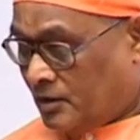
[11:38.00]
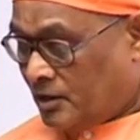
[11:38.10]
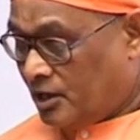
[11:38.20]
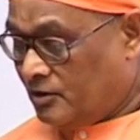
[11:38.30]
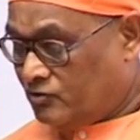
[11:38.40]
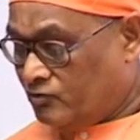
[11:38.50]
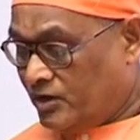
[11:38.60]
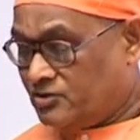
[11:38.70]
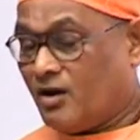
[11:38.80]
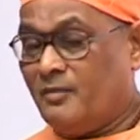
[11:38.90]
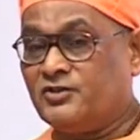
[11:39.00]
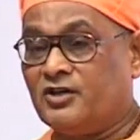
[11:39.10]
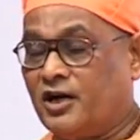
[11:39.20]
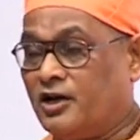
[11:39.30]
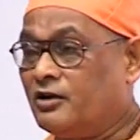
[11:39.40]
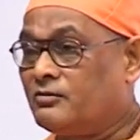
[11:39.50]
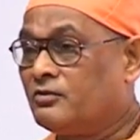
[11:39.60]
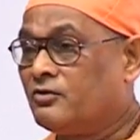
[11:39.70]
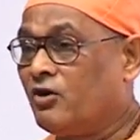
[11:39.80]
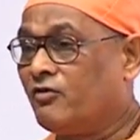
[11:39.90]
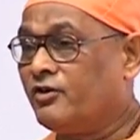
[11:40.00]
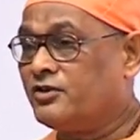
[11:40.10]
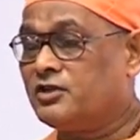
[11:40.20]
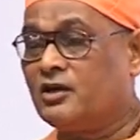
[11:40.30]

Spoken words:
And when Swamiji read it, Rockefeller said,